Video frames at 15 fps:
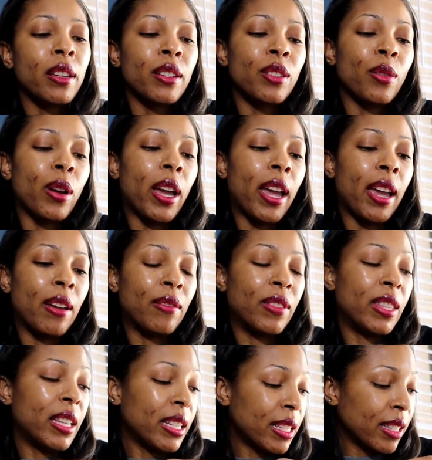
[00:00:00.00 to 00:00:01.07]
So I have
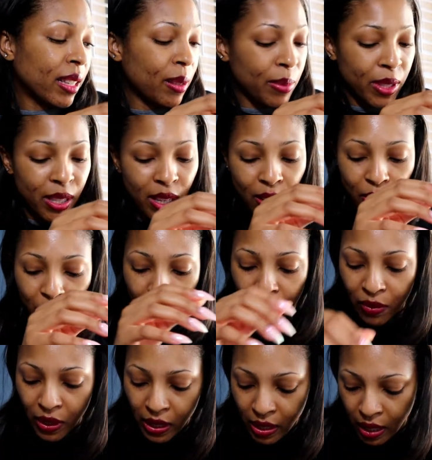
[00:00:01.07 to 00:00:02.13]
this lipstick from
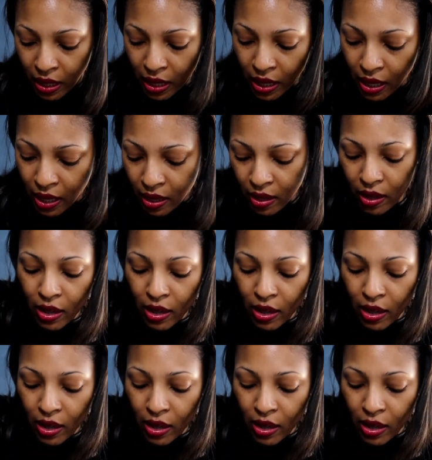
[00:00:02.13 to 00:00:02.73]
Fenty.